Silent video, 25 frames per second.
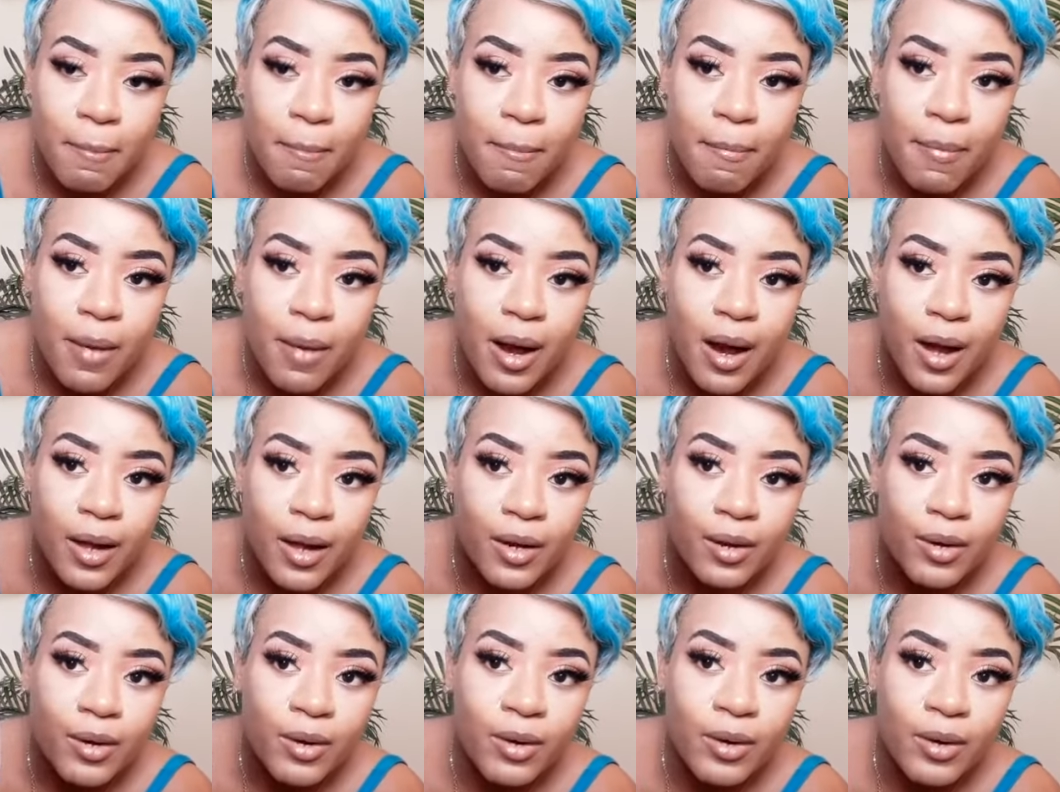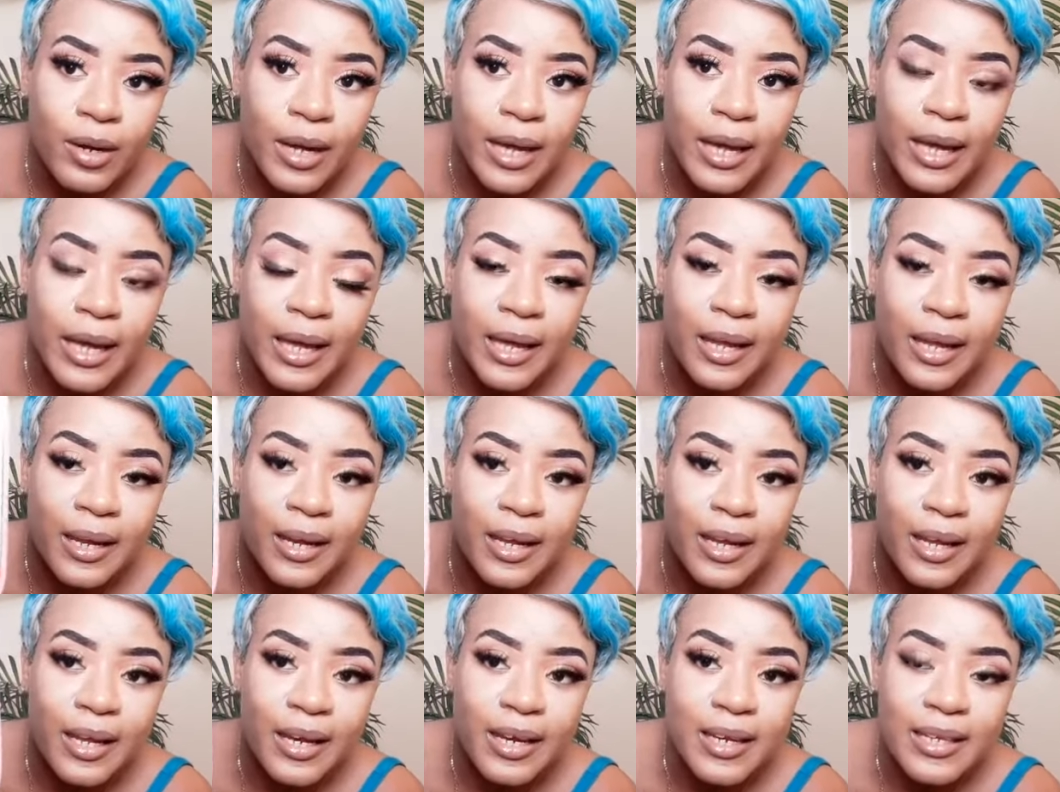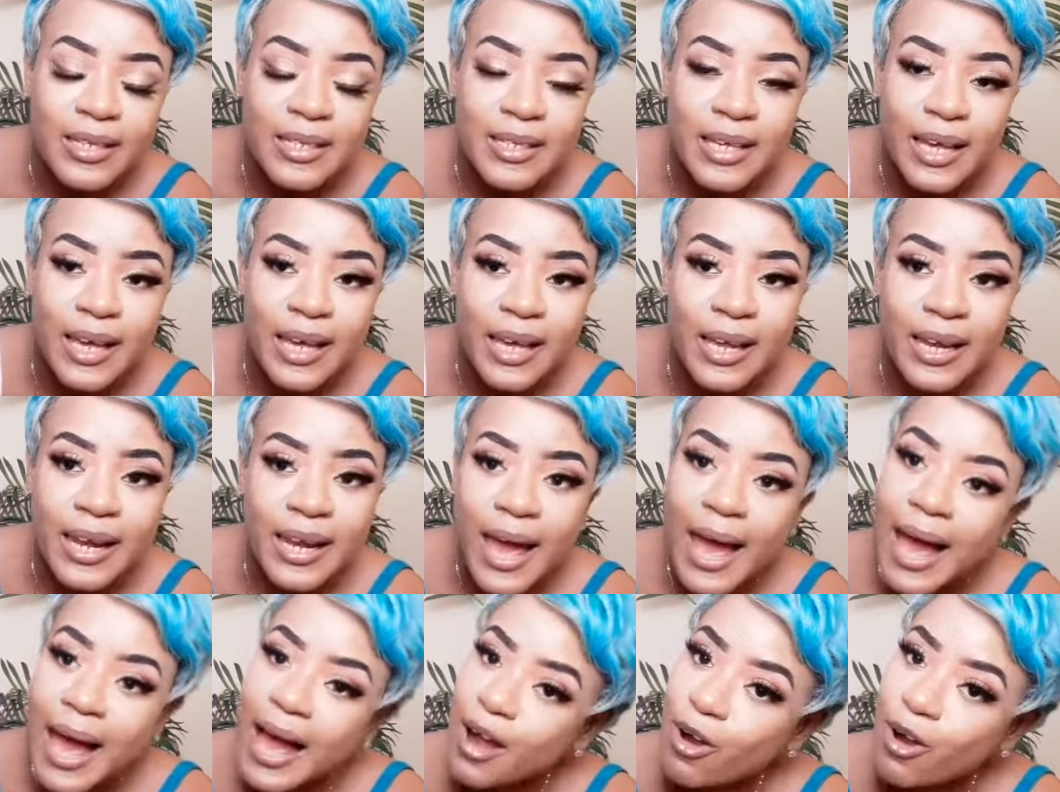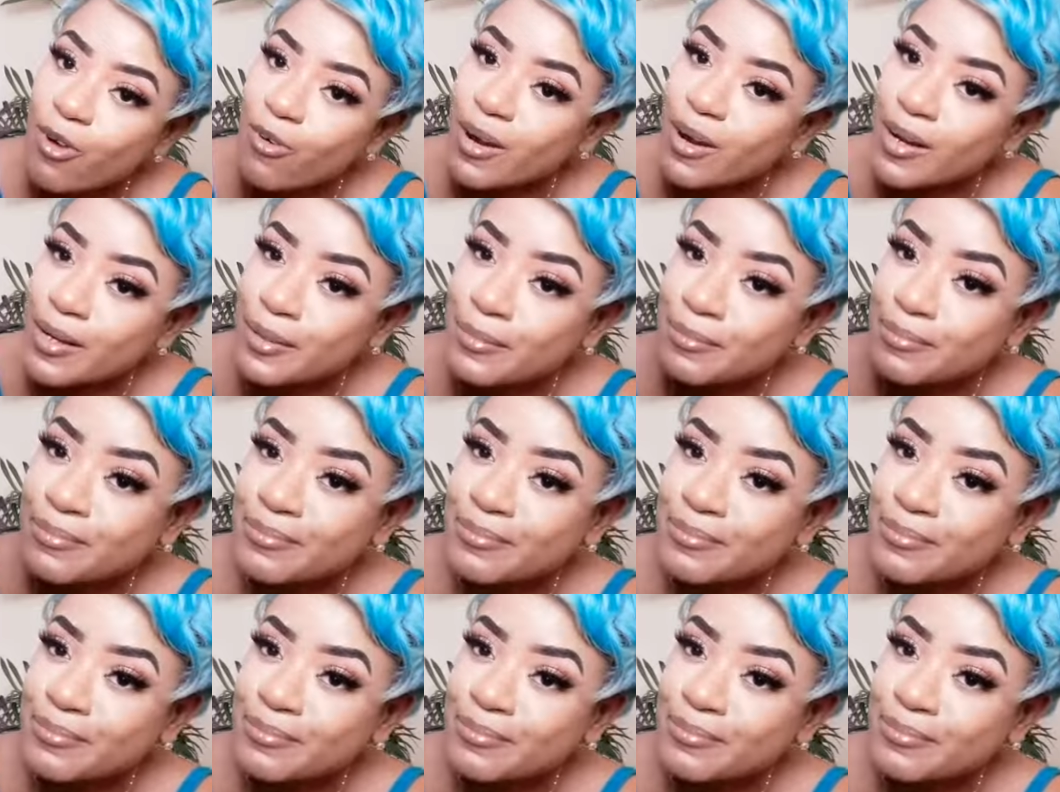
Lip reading: model, and it is in AQUA,